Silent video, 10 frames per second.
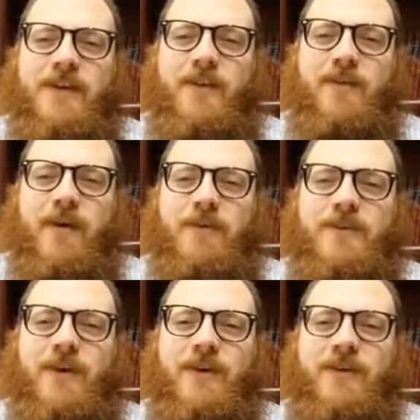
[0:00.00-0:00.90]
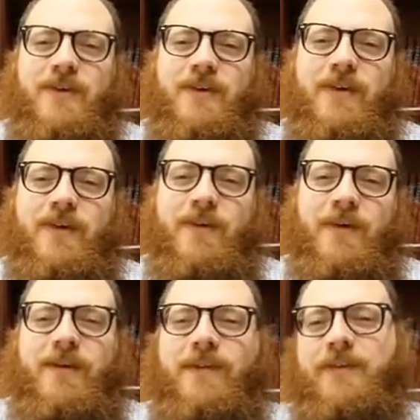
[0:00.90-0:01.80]
Rebbe told.
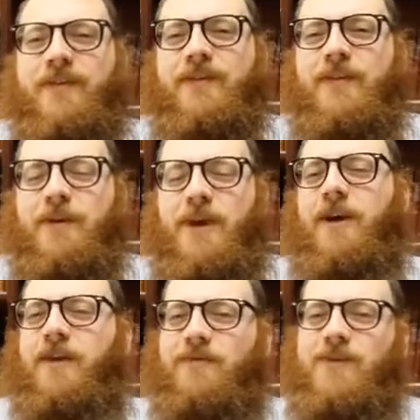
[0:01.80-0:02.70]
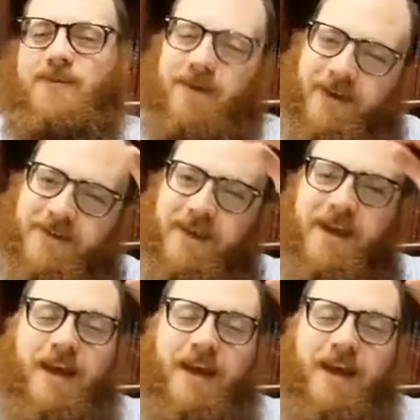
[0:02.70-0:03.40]
Well, let me not confuse matters.